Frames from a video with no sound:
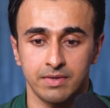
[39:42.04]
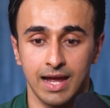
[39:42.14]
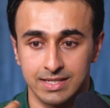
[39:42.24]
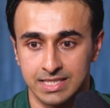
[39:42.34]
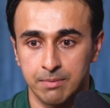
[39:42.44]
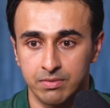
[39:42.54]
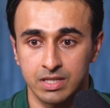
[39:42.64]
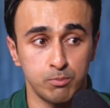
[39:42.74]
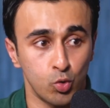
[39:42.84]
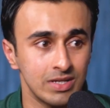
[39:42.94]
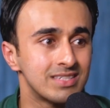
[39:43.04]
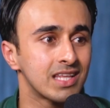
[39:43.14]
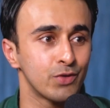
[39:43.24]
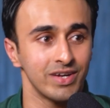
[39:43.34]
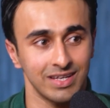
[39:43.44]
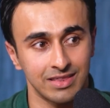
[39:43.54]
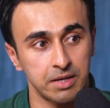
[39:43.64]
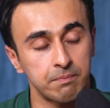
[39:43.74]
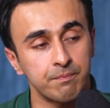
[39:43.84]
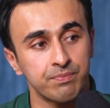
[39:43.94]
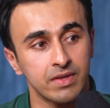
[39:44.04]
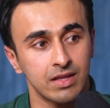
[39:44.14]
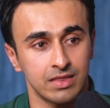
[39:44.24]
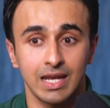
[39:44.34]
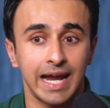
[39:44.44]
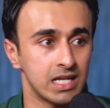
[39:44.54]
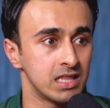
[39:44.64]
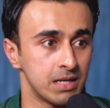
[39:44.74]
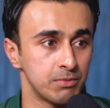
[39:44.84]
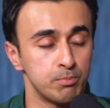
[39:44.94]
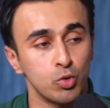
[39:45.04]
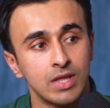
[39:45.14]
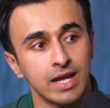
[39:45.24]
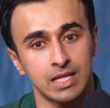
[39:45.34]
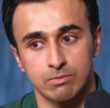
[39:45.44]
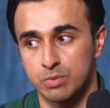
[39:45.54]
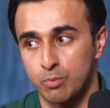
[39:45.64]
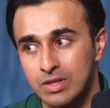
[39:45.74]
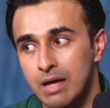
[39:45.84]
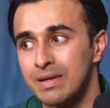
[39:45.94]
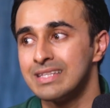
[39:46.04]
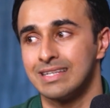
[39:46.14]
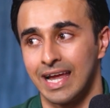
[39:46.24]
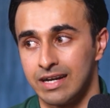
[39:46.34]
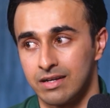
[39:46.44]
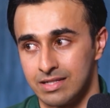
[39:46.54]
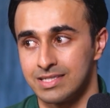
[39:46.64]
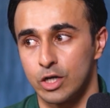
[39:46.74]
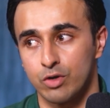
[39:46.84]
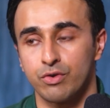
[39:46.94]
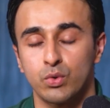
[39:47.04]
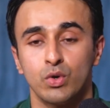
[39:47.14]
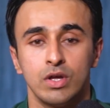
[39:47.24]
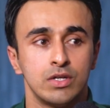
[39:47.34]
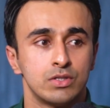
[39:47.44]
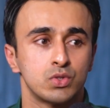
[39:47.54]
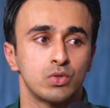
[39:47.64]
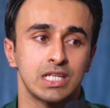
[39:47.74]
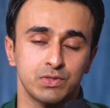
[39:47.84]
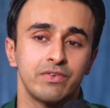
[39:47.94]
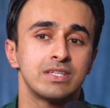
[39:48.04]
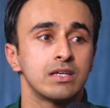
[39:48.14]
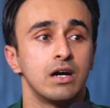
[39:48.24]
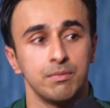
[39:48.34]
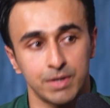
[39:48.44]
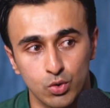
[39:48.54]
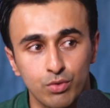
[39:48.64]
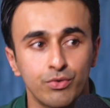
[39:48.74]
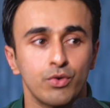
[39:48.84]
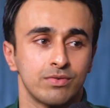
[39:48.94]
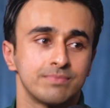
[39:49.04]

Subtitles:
accept the bodhisattva in them, the light in them, the Buddha in them. So Buddha means light inside of you. So that's why we say Amitofa.